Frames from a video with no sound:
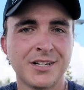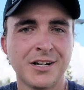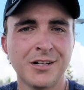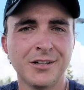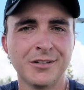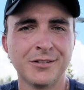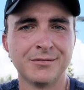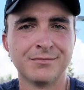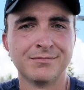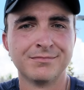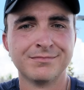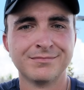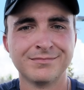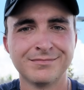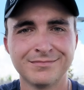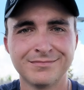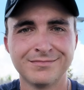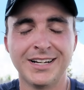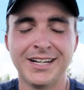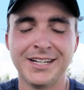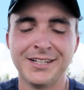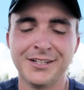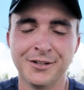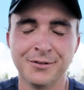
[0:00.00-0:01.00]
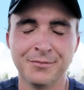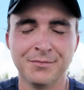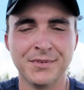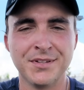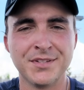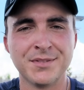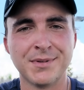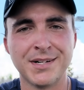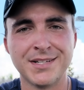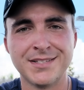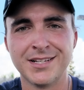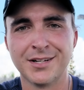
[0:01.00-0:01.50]
the color. I know,
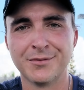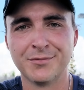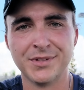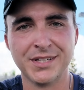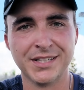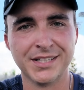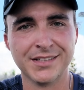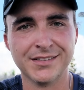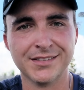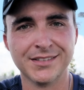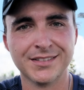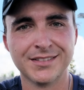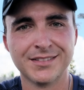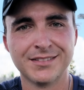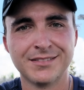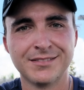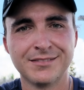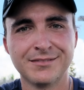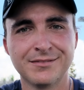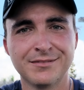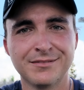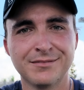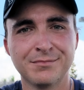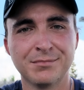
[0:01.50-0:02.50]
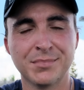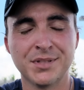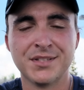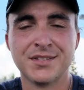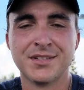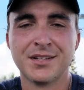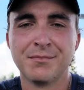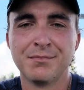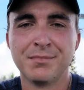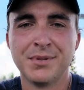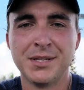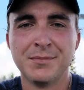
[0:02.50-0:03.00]
this might sound ridiculous, but
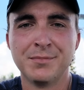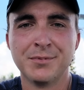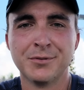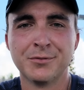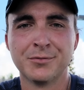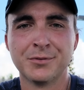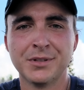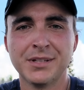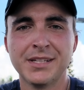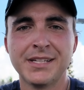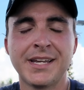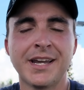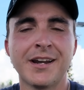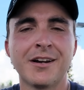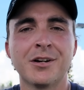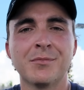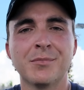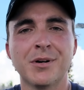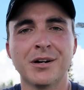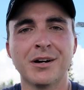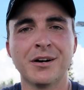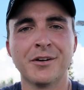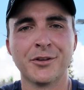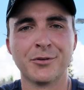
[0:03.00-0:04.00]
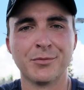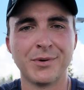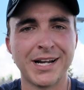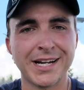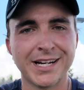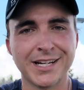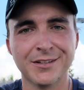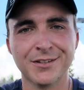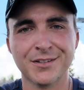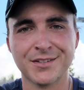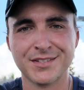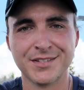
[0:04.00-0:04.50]
some people really care about how the
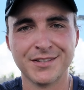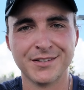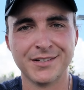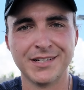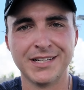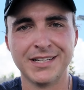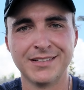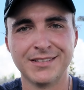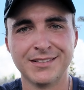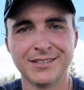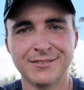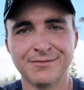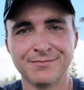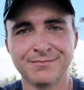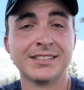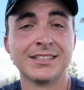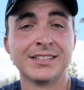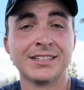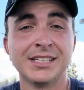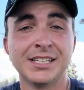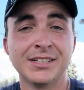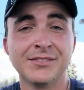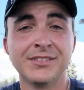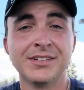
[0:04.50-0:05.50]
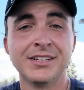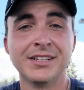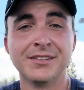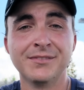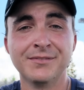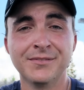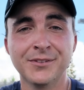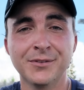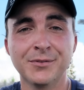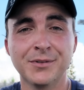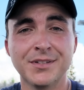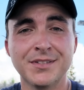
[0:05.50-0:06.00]
racket looks in their hand. It can even
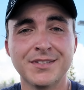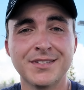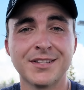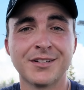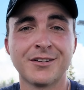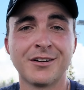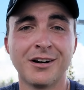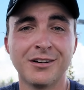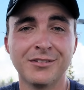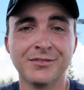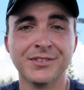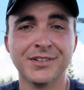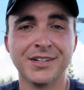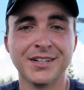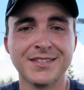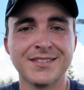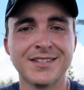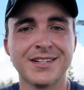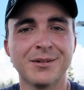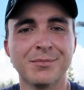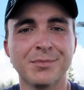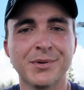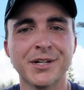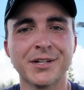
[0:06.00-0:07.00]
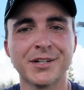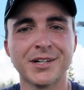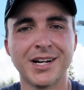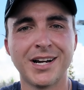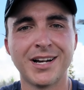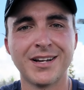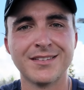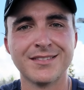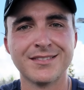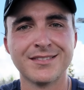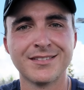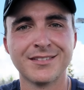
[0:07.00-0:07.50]
influence the confidence that a player
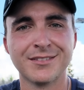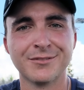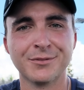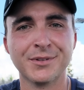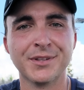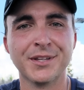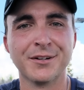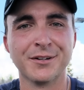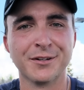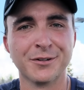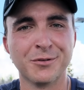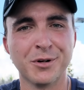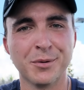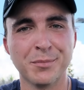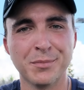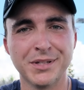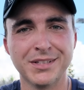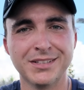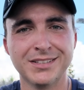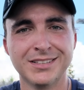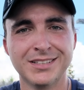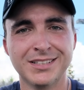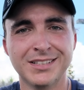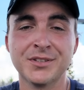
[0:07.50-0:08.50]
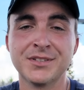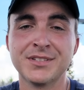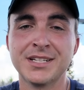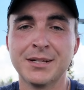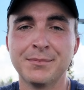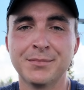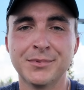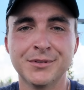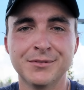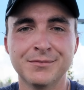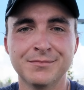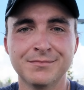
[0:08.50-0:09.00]
has with their equipment. For
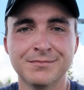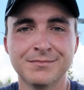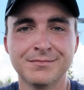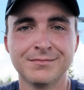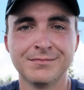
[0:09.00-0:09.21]
example,